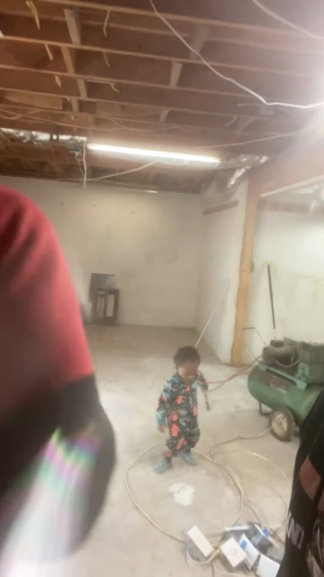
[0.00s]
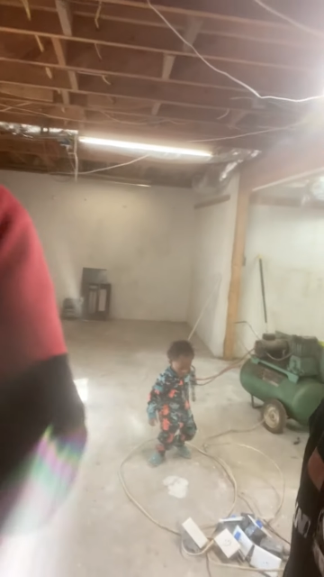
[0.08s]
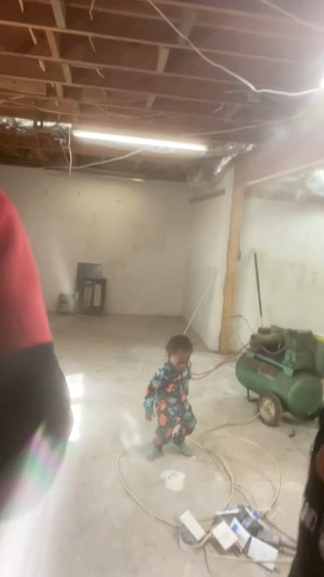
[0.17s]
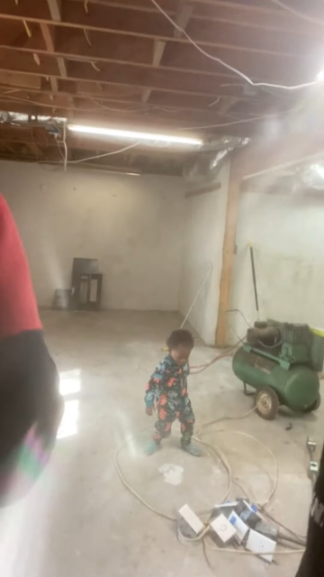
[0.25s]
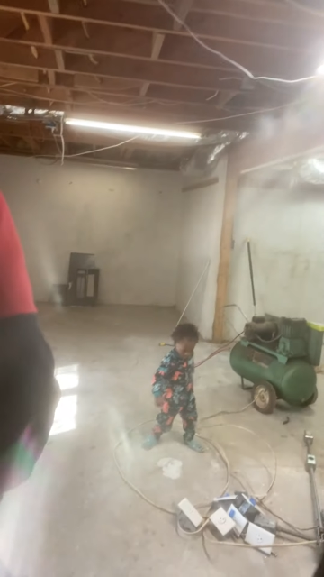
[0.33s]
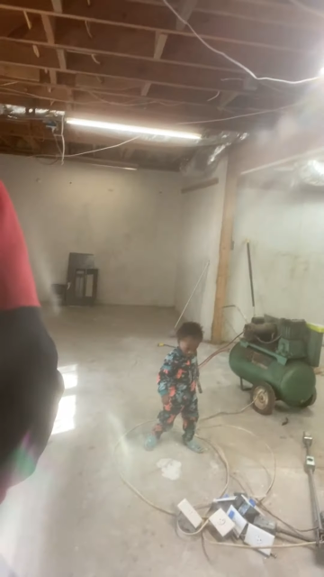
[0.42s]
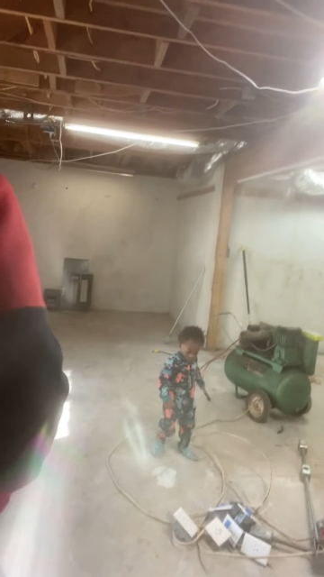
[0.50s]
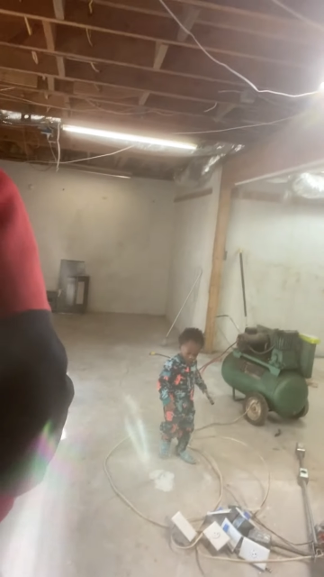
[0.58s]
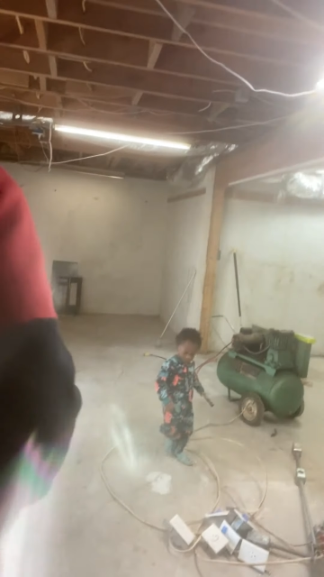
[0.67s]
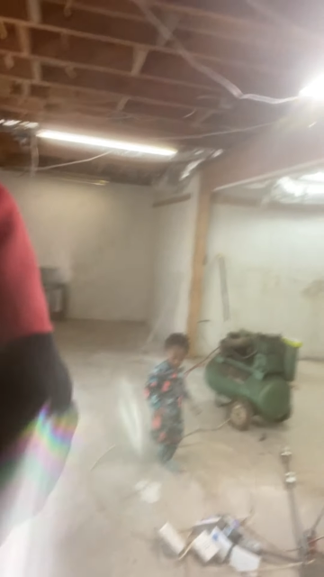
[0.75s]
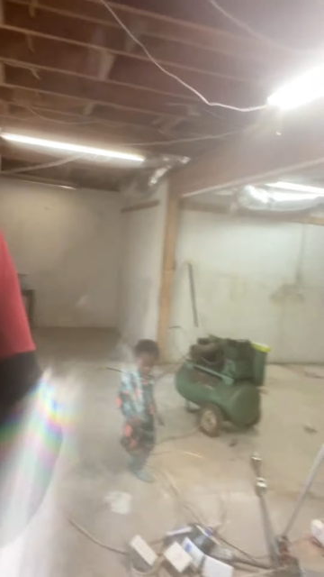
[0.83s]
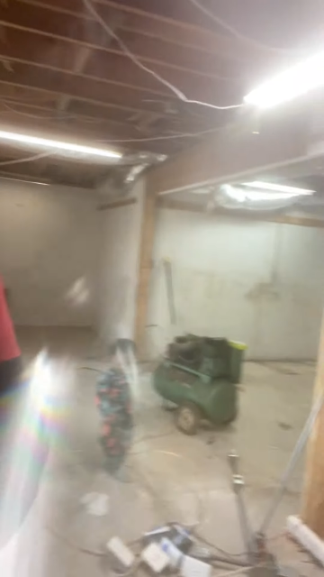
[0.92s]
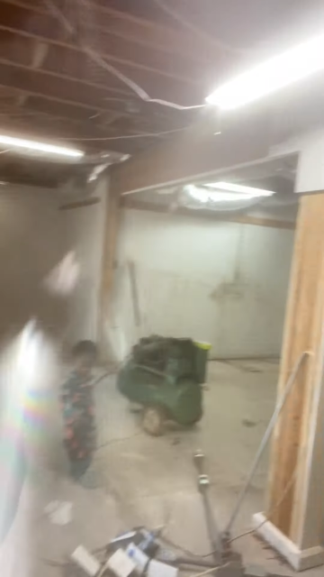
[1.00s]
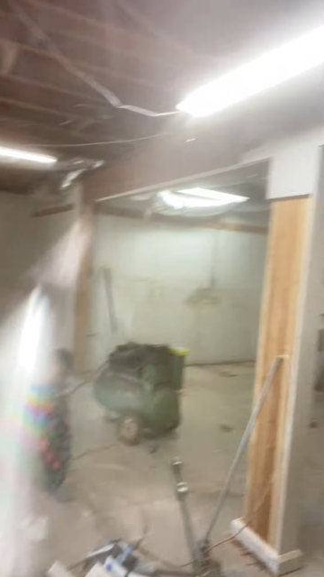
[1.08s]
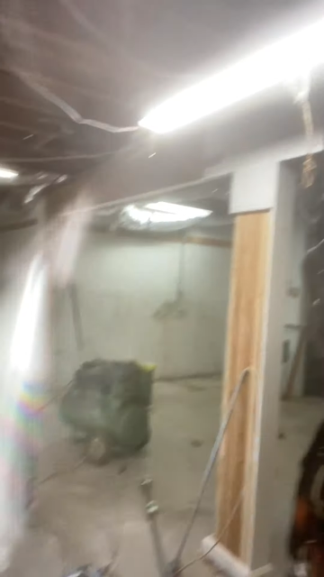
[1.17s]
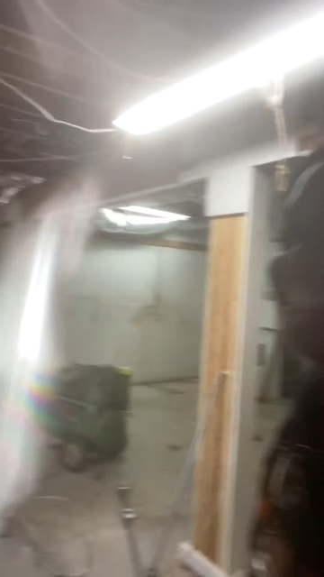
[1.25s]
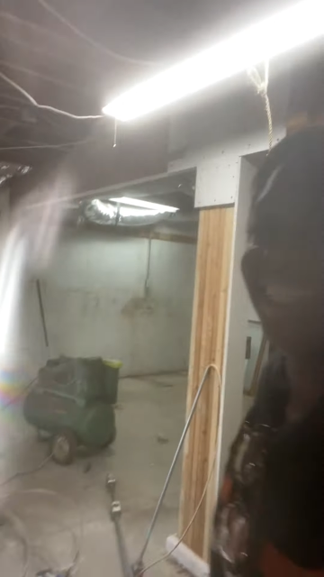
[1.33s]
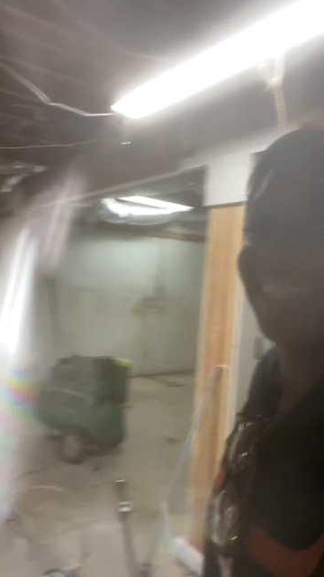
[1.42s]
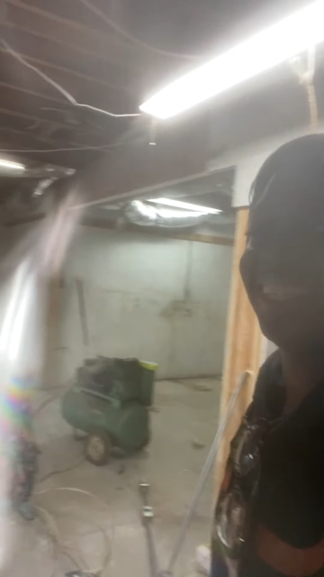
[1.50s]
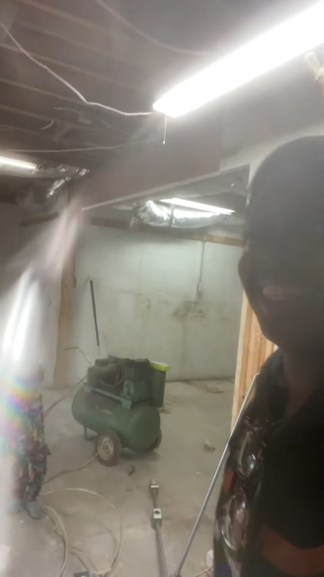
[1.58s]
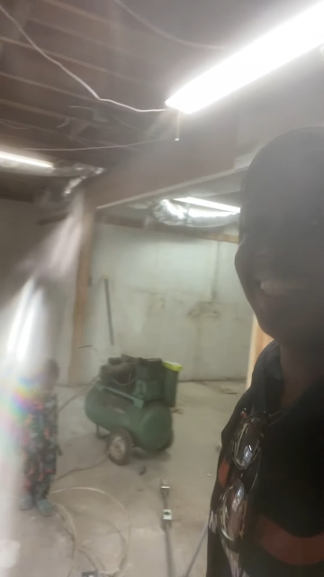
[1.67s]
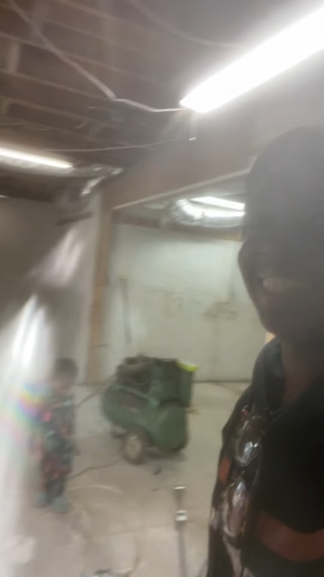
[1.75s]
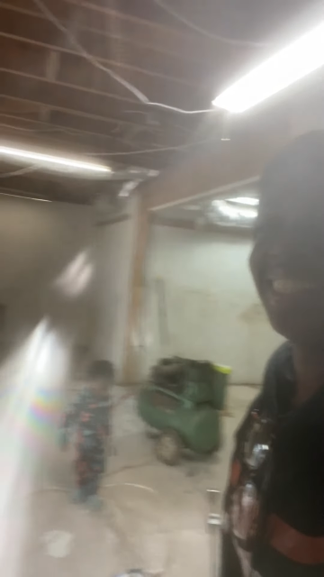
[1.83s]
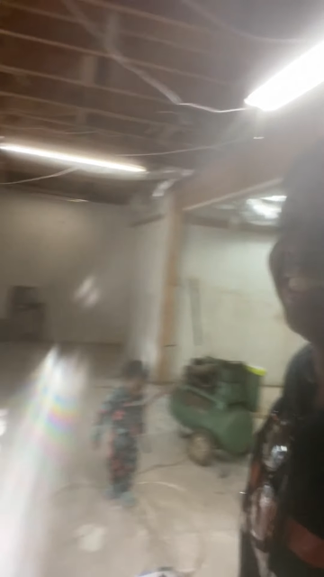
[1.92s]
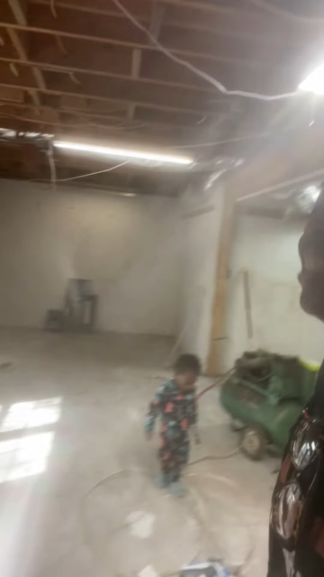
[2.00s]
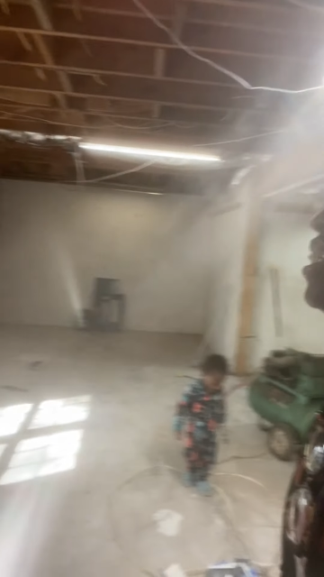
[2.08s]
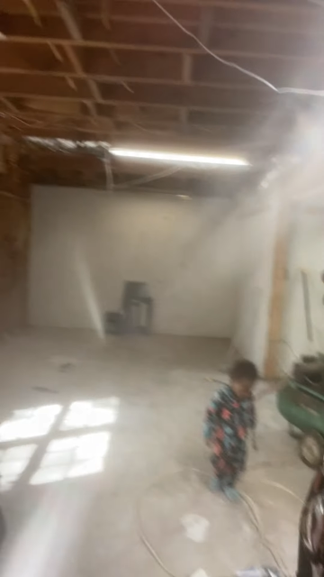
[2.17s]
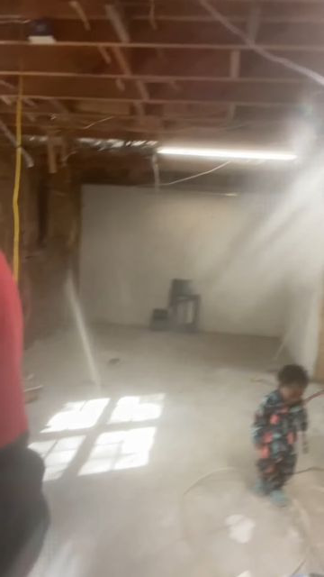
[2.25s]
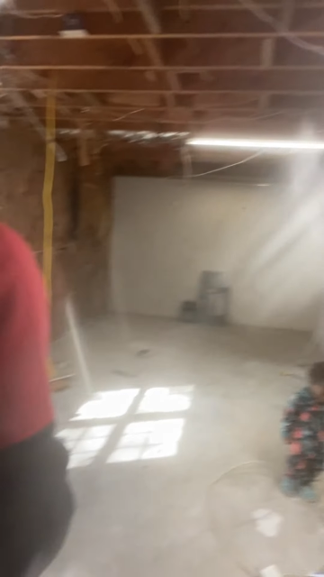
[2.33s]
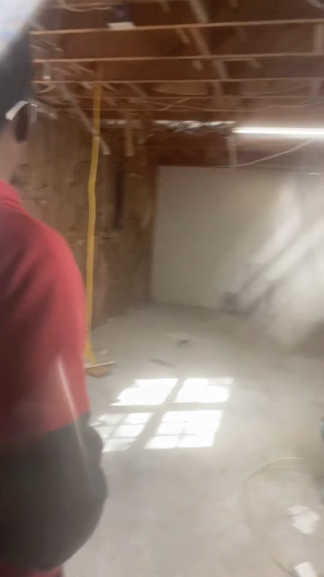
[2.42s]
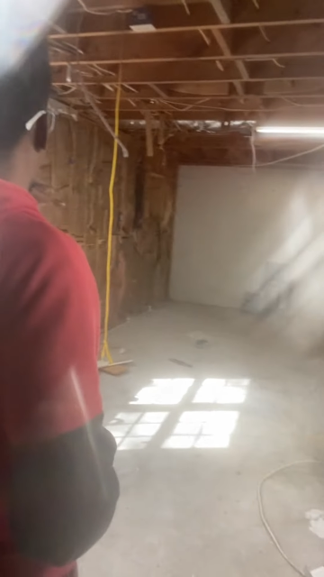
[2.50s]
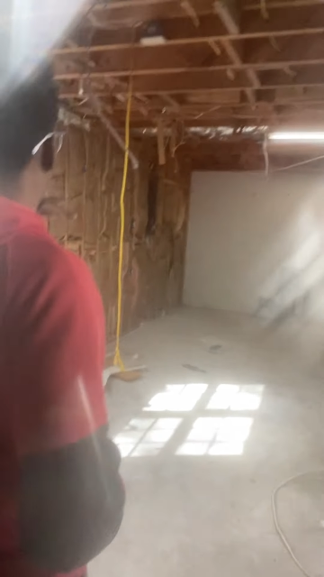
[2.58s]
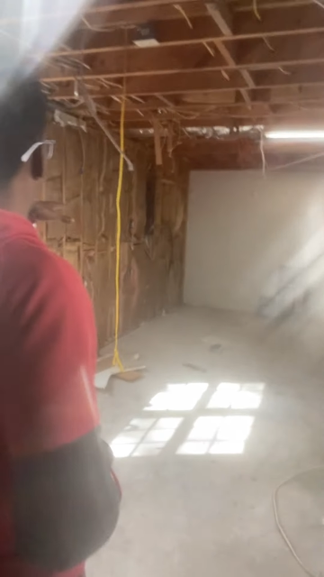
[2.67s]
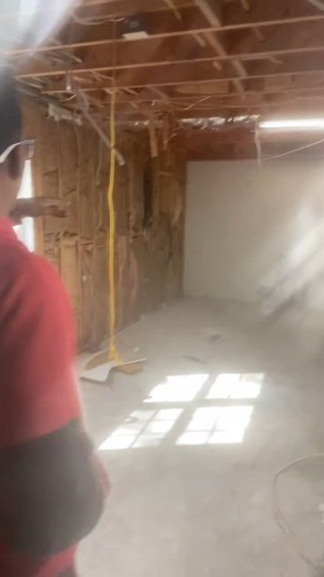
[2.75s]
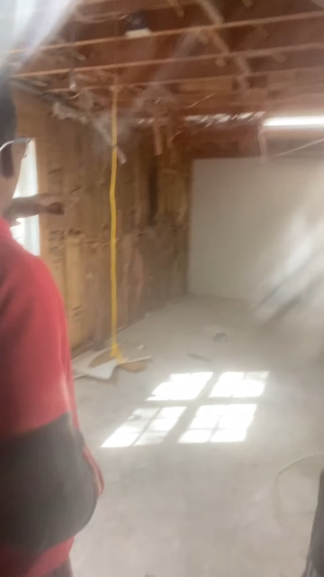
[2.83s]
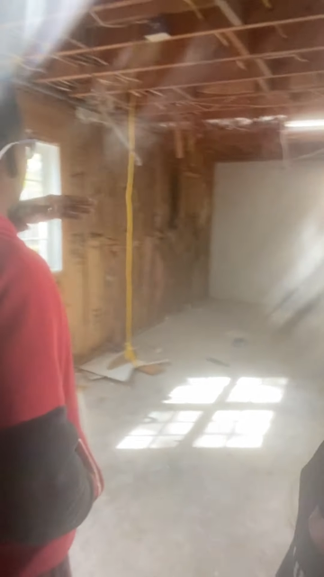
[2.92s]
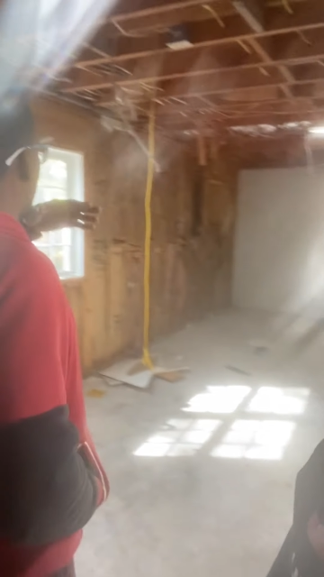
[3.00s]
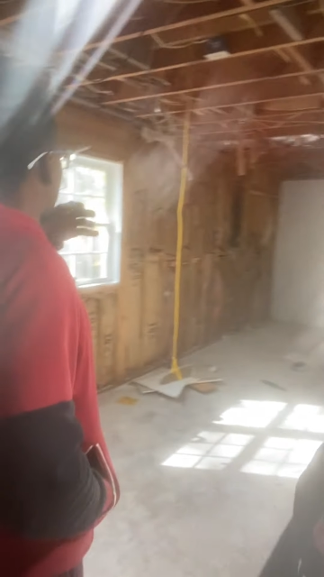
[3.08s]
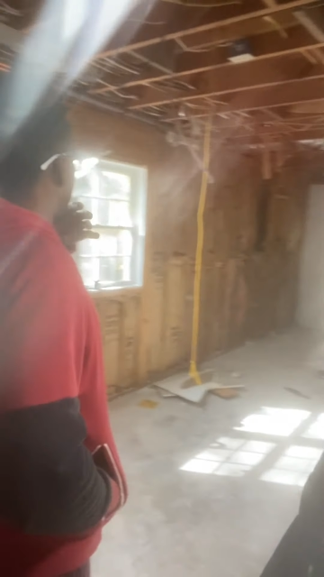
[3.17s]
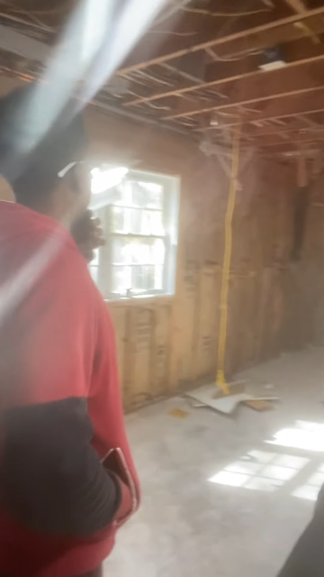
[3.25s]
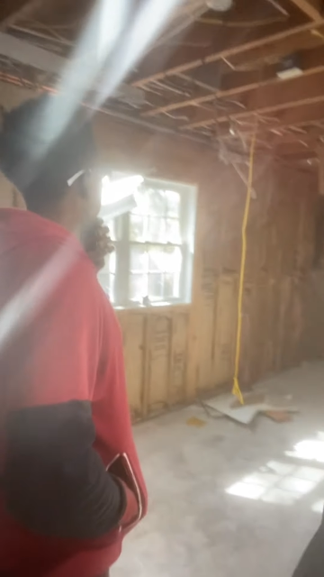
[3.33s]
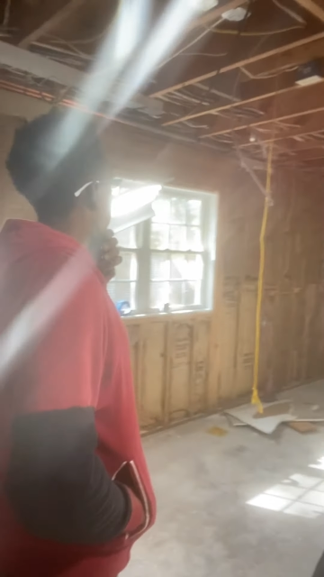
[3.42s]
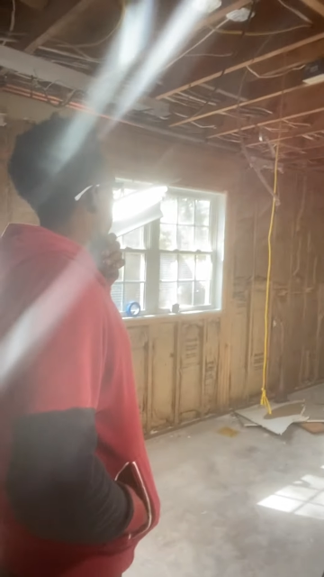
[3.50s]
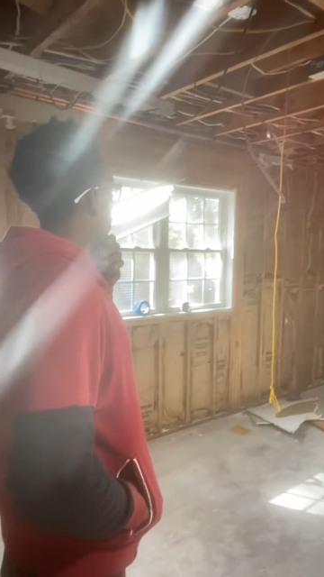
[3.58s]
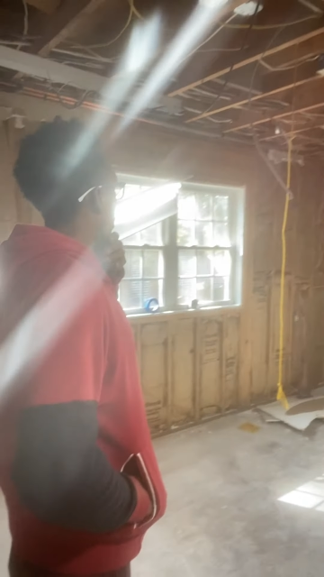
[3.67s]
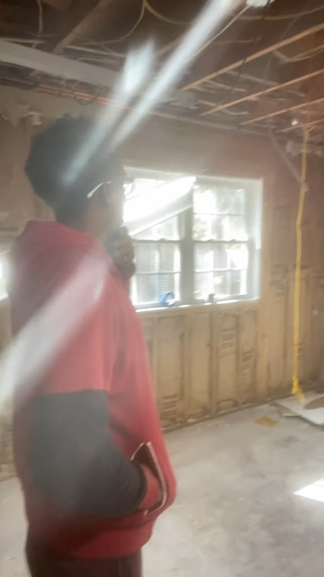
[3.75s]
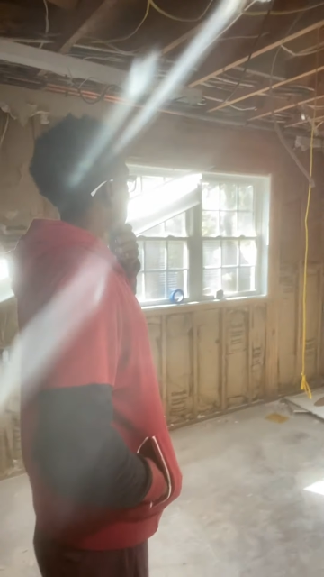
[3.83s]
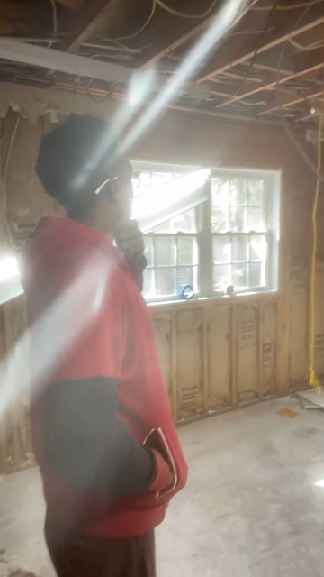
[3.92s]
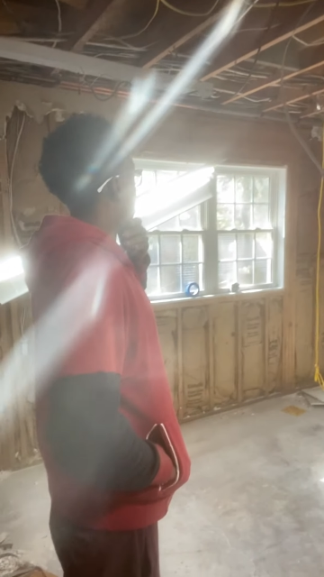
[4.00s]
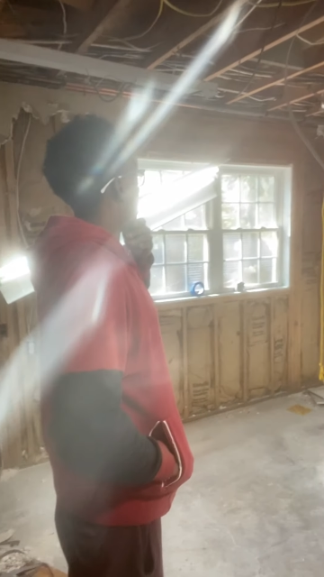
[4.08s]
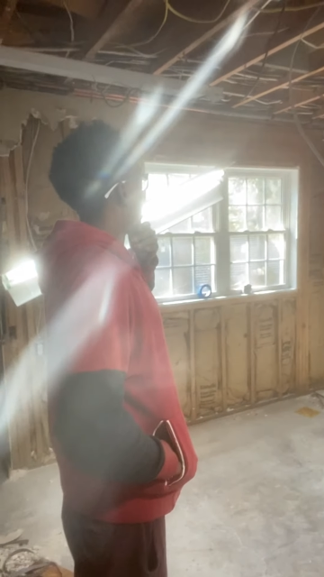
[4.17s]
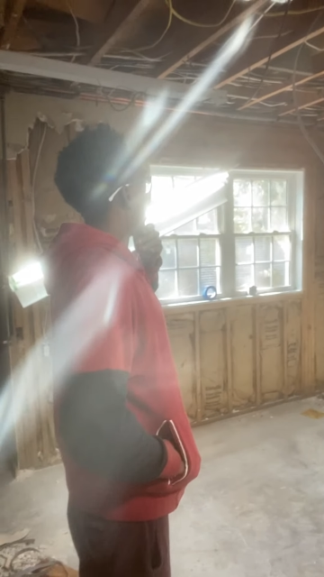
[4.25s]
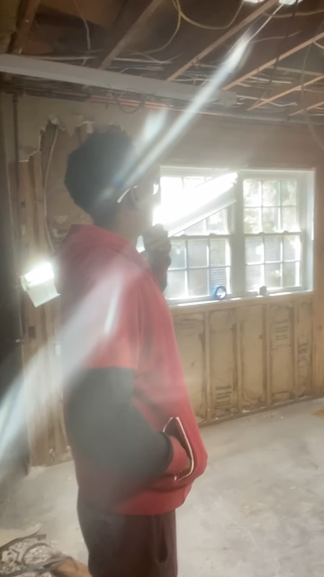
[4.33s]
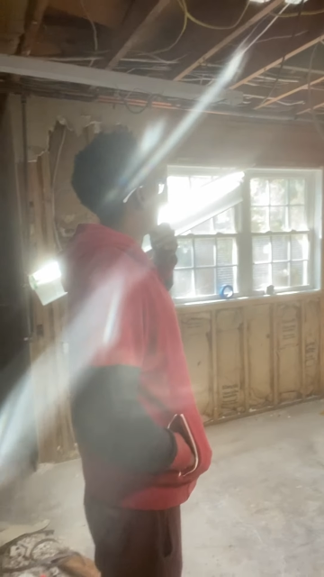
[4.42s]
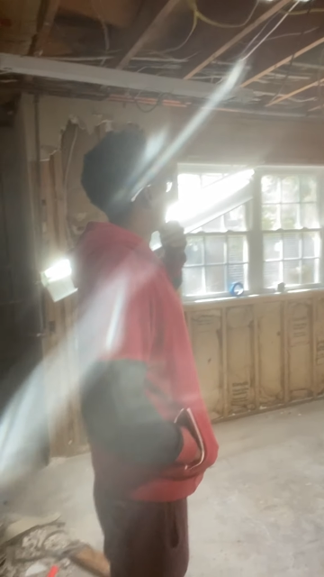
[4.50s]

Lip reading: No face is visible, so there are no lips to read.